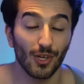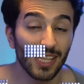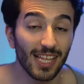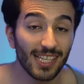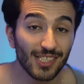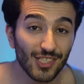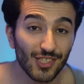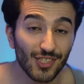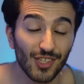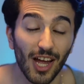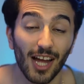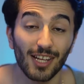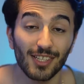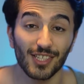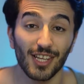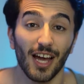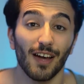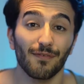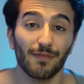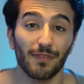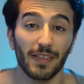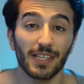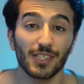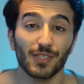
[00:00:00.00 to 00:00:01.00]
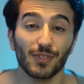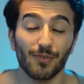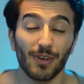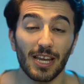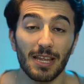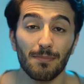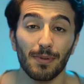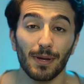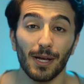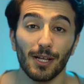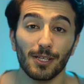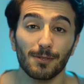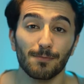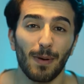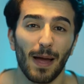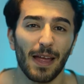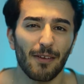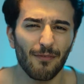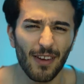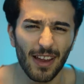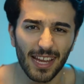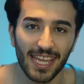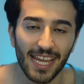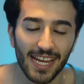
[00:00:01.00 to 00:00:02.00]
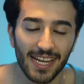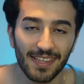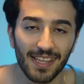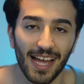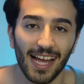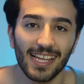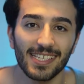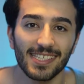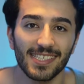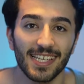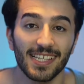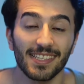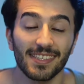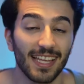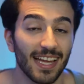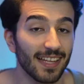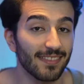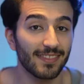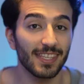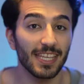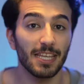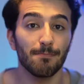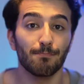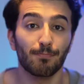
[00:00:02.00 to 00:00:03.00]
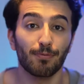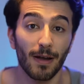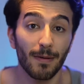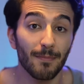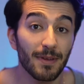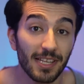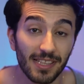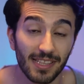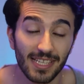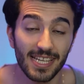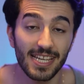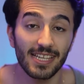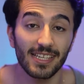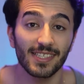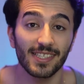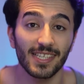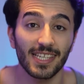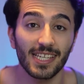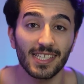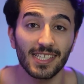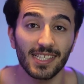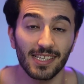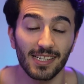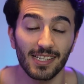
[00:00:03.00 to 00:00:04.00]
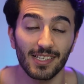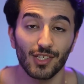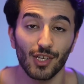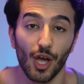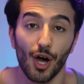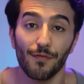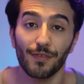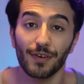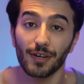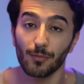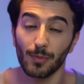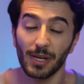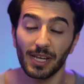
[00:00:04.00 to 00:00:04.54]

let's start off this rebuild by recognizing that the Premier League season is over.